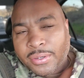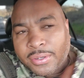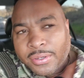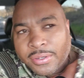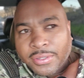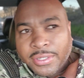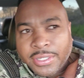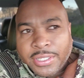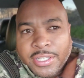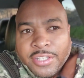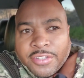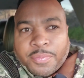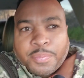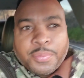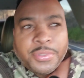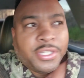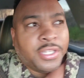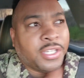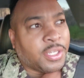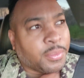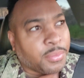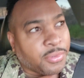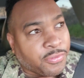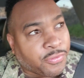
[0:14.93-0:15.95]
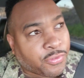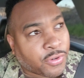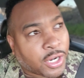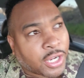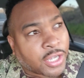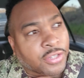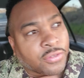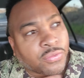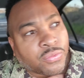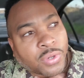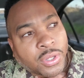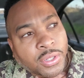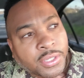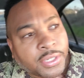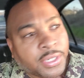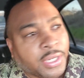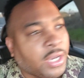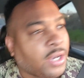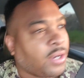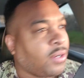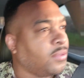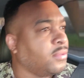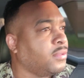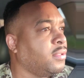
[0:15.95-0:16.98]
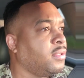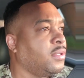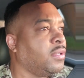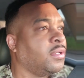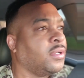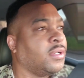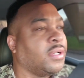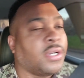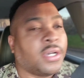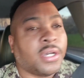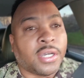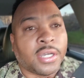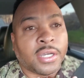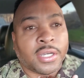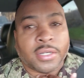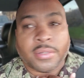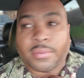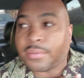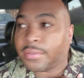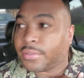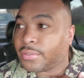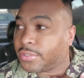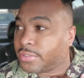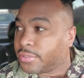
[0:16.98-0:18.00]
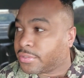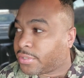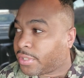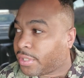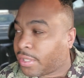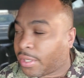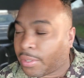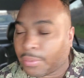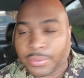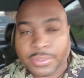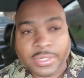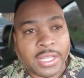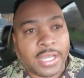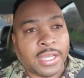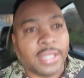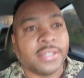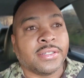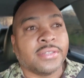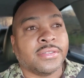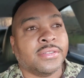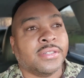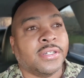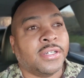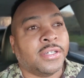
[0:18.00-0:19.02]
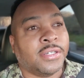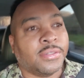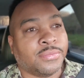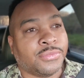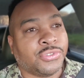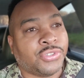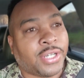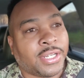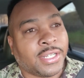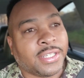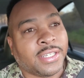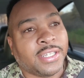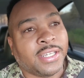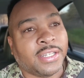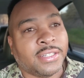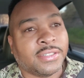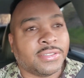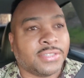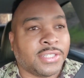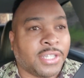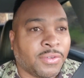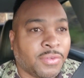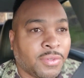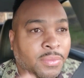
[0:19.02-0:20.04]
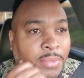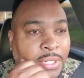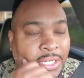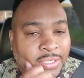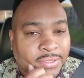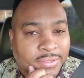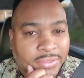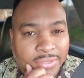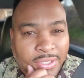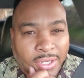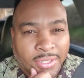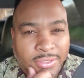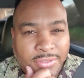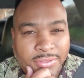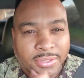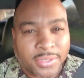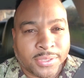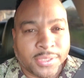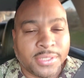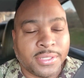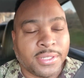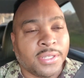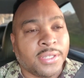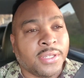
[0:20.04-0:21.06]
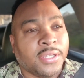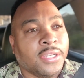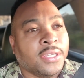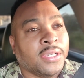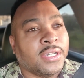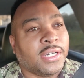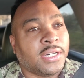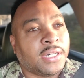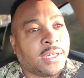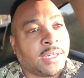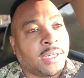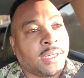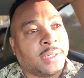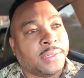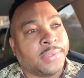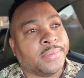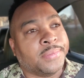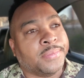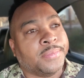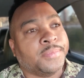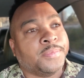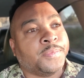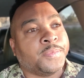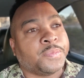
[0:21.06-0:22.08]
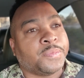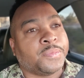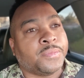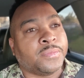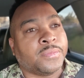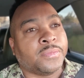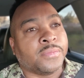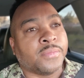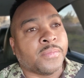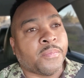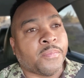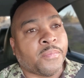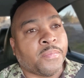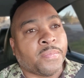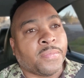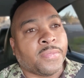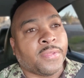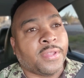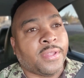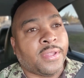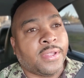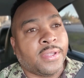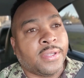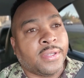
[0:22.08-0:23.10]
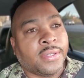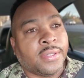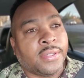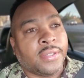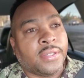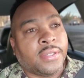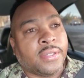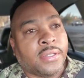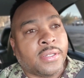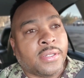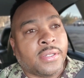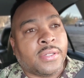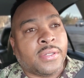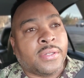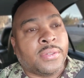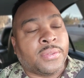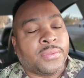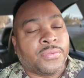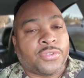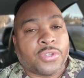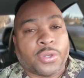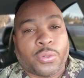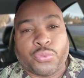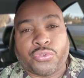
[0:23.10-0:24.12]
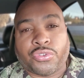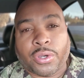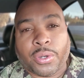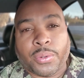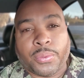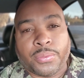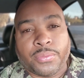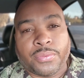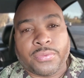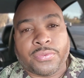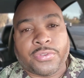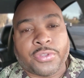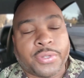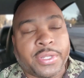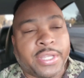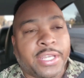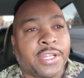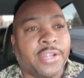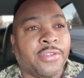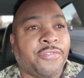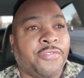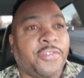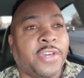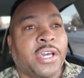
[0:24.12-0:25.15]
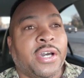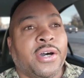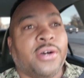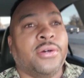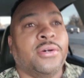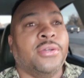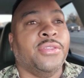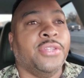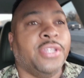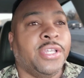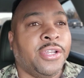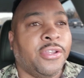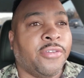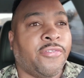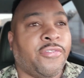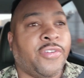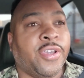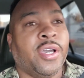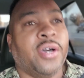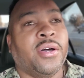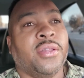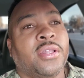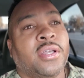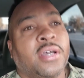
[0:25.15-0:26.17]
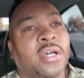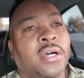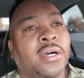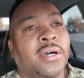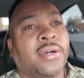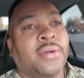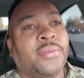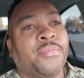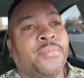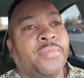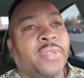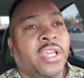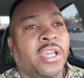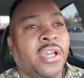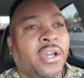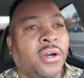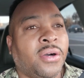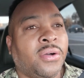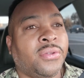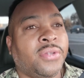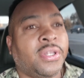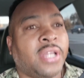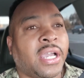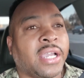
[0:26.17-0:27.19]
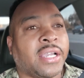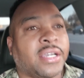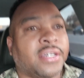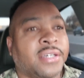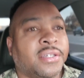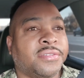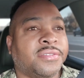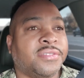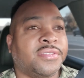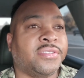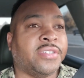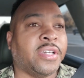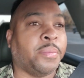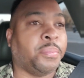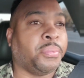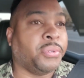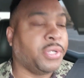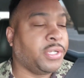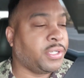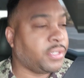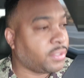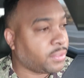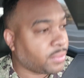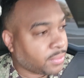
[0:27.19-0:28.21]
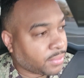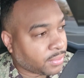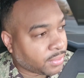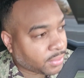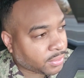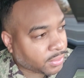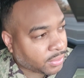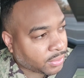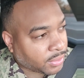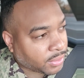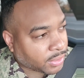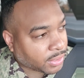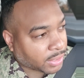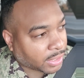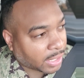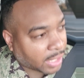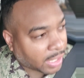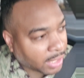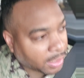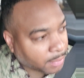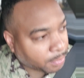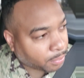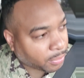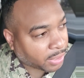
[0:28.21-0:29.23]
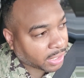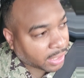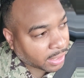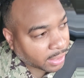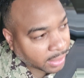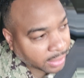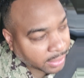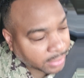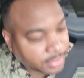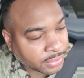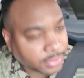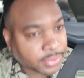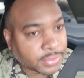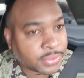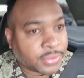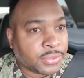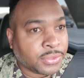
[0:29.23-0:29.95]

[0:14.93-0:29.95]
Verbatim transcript: on ESPN before I was rolling out. Um, just thought I would like um try to catch everybody's thoughts on it. Um, so so so the NFL, the NFL uh, held like a separate combine